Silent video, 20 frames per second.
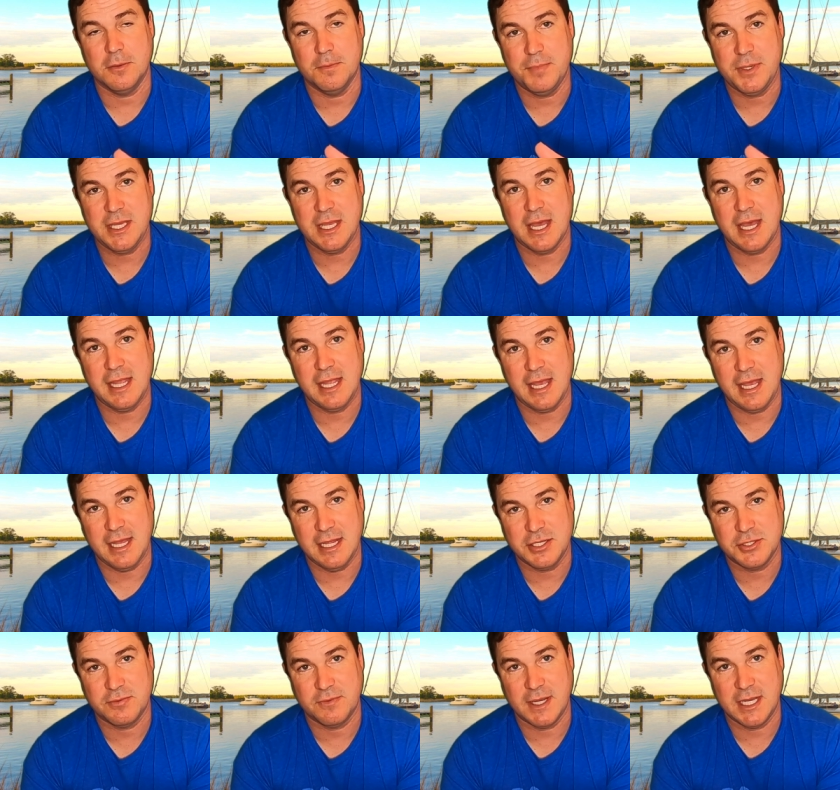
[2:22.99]

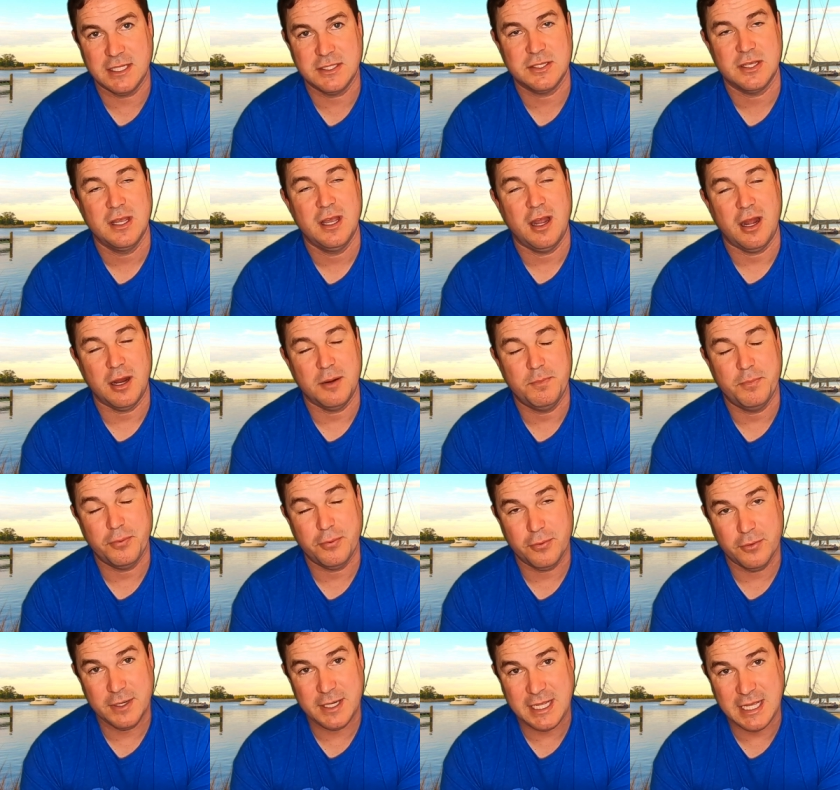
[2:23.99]
BAH rates are
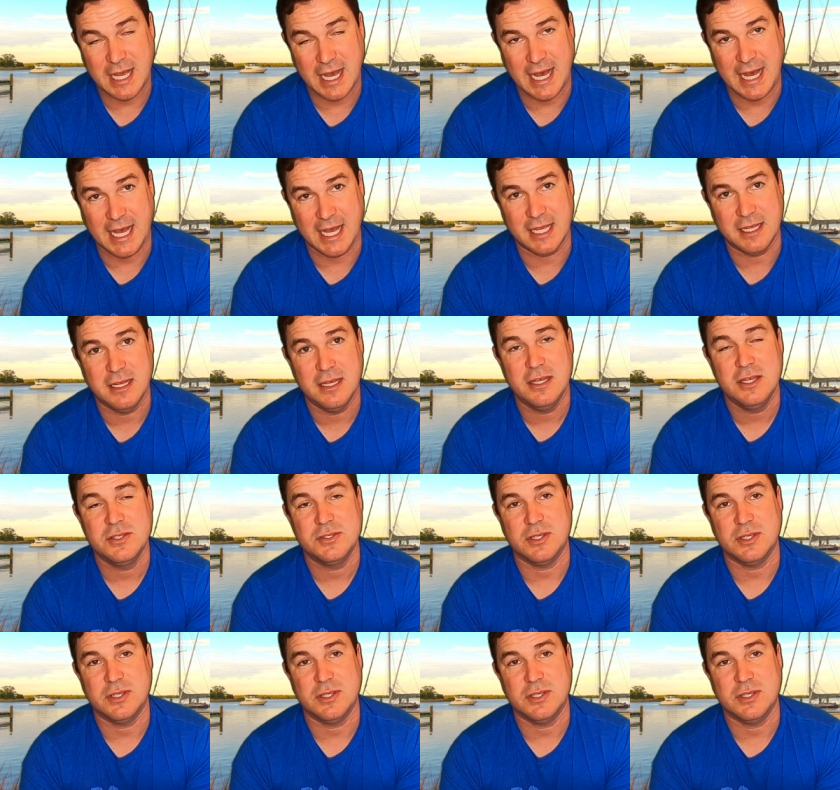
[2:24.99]
pretty high.